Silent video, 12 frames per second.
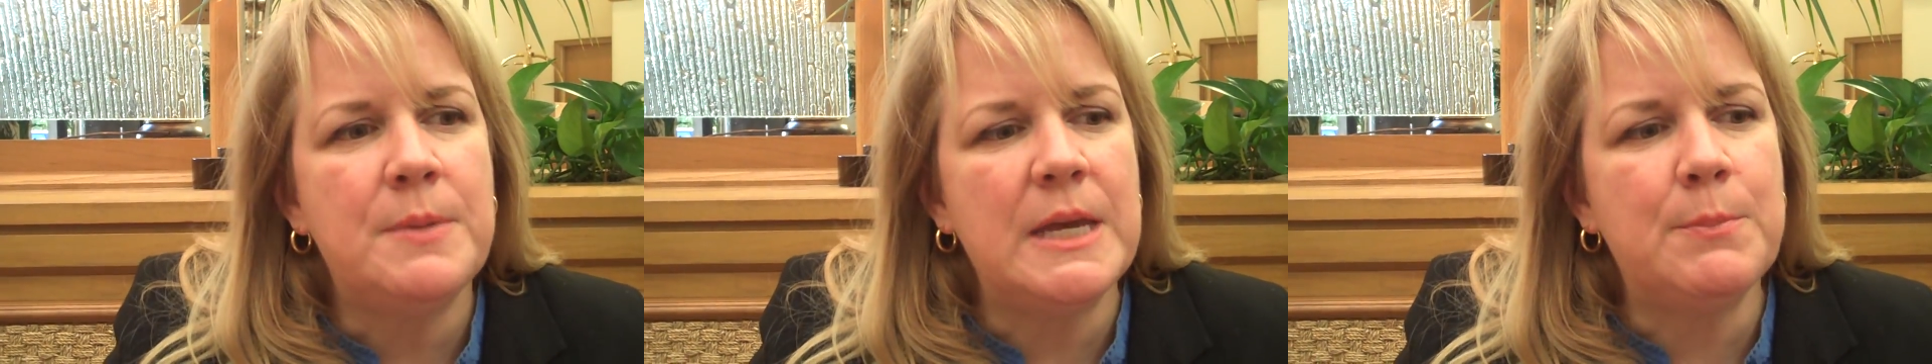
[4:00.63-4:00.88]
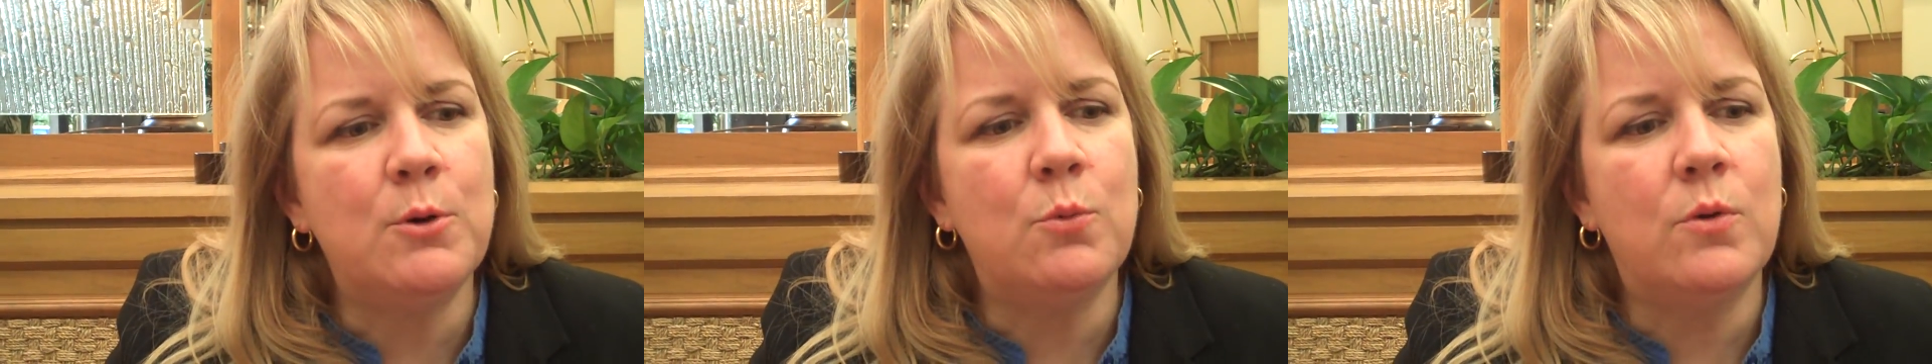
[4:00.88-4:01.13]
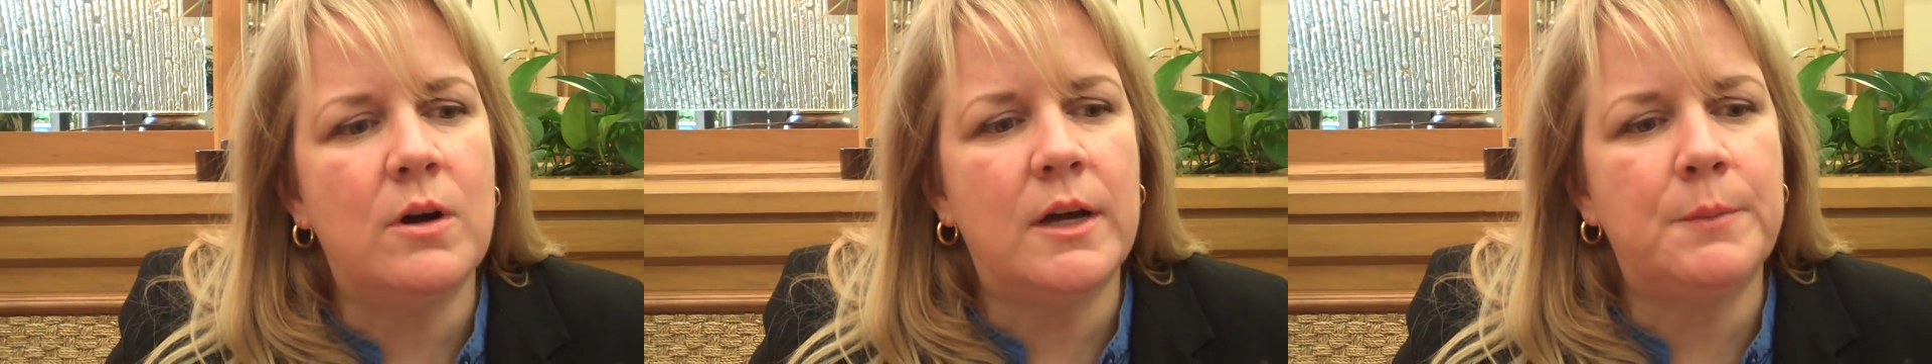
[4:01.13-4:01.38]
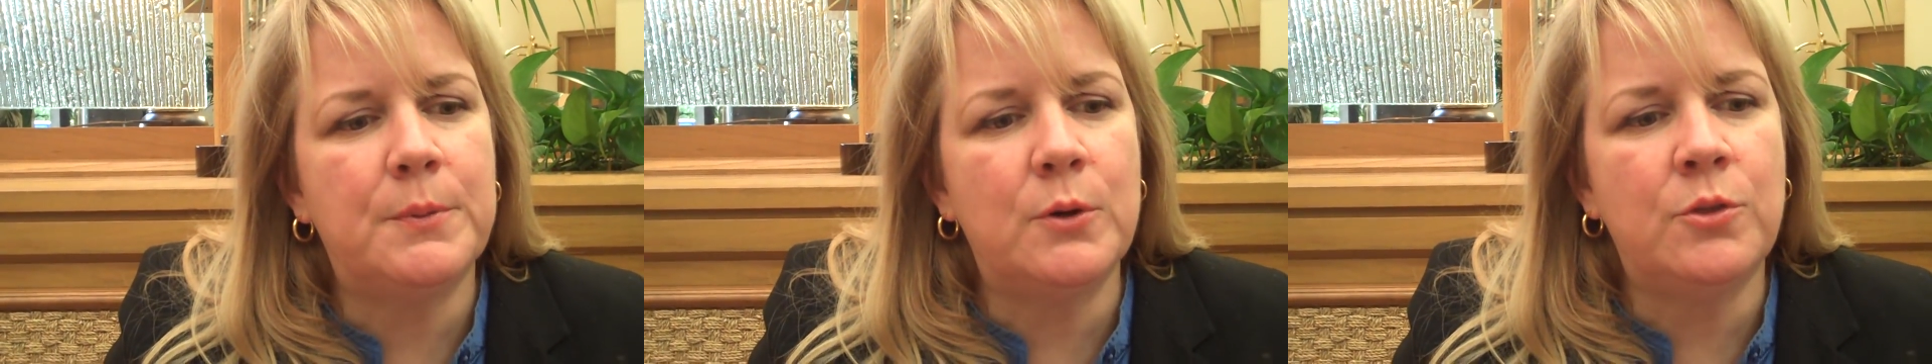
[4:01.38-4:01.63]
People
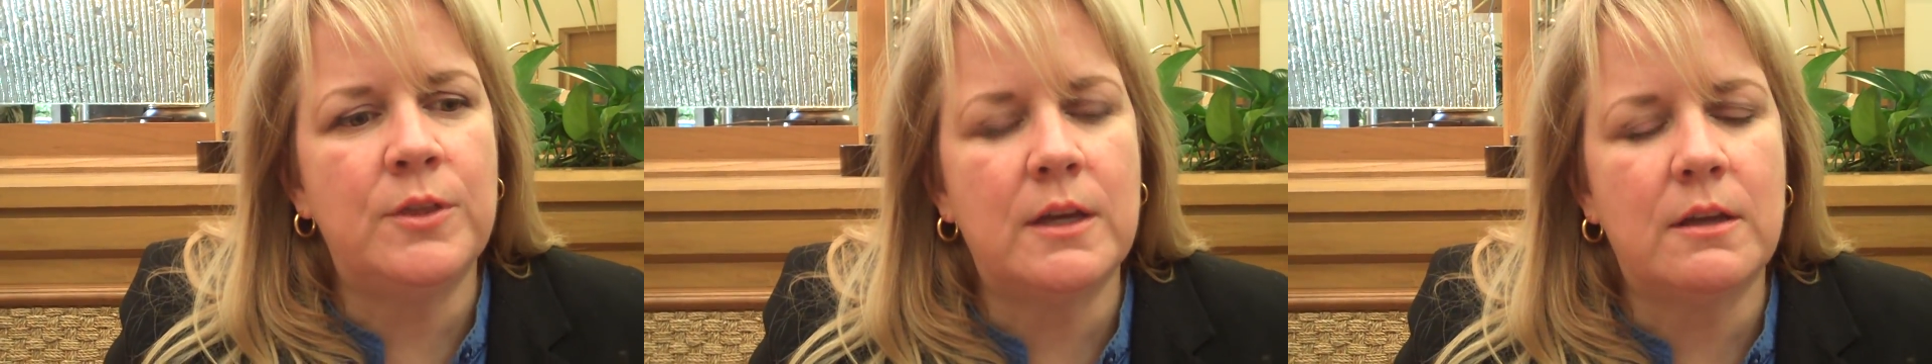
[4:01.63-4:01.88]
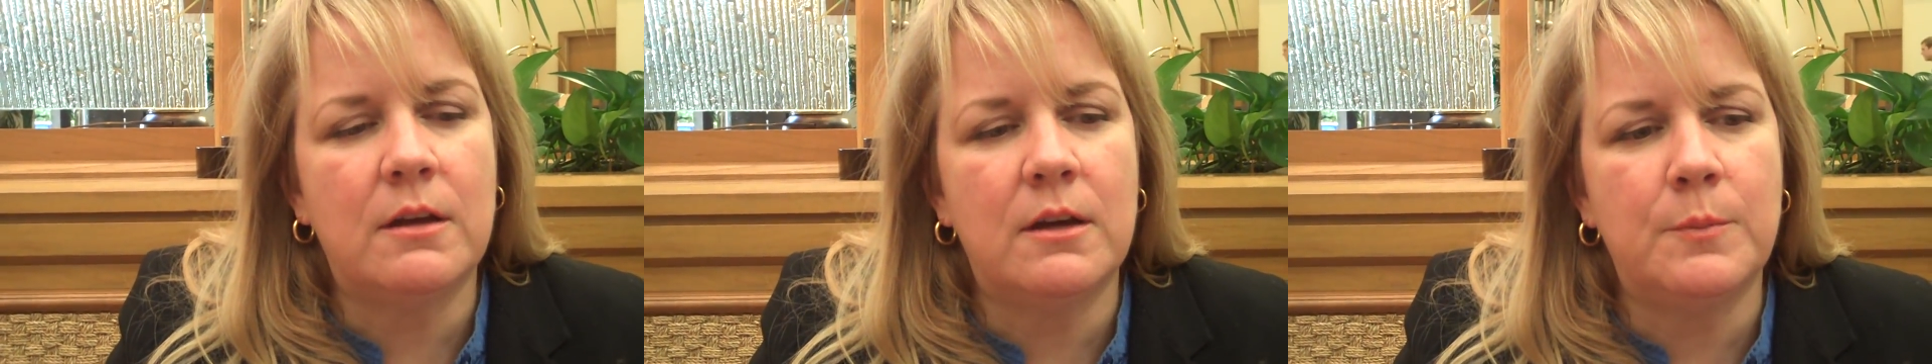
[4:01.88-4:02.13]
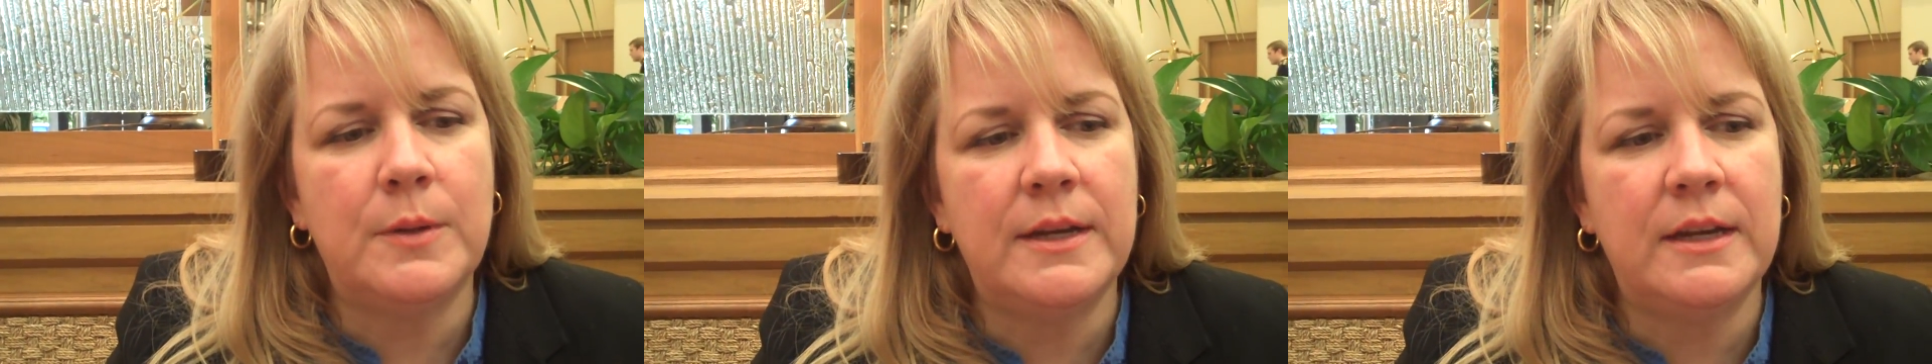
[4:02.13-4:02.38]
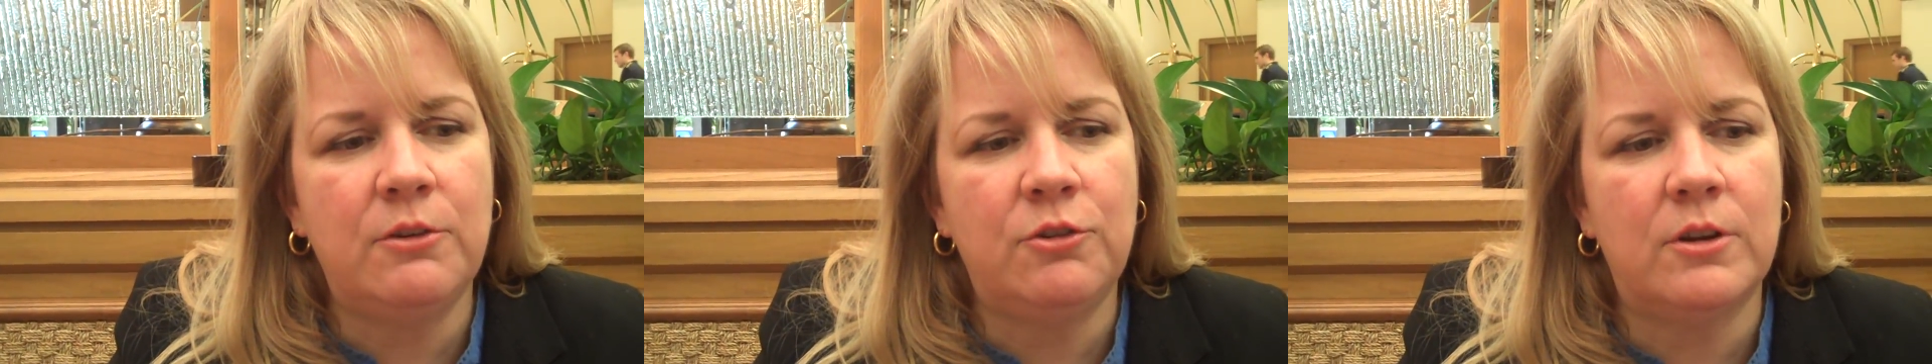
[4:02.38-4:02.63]
want both that
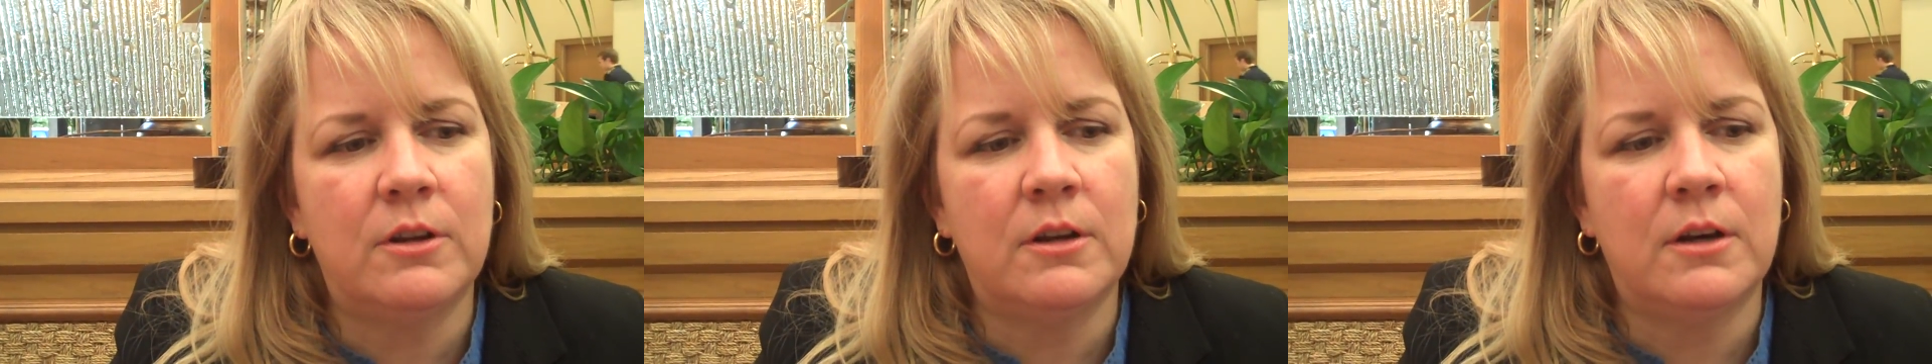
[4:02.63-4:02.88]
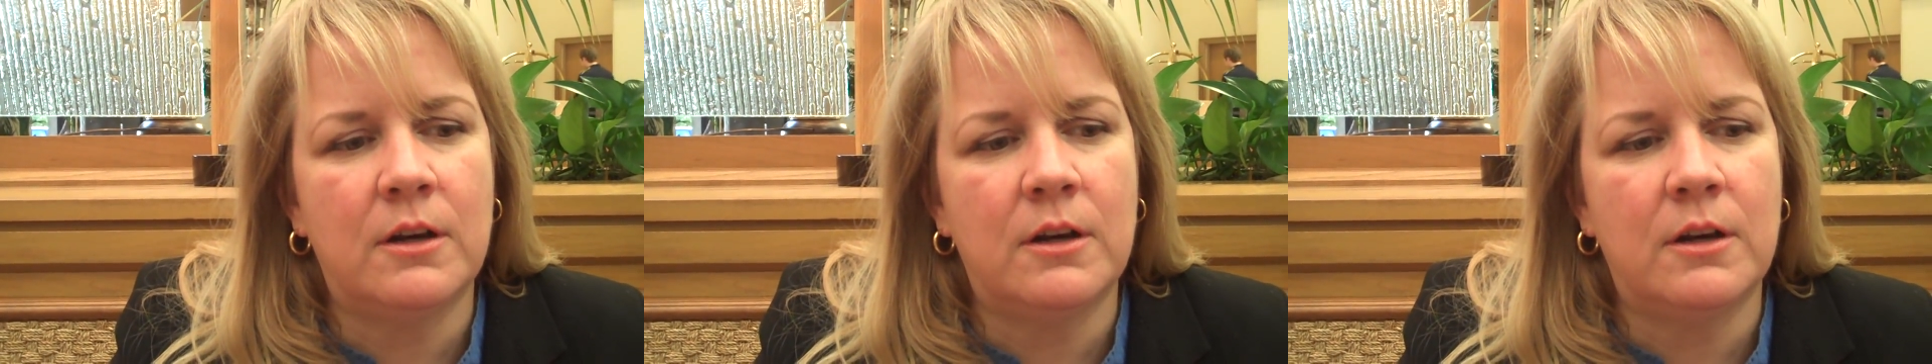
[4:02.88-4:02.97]
combination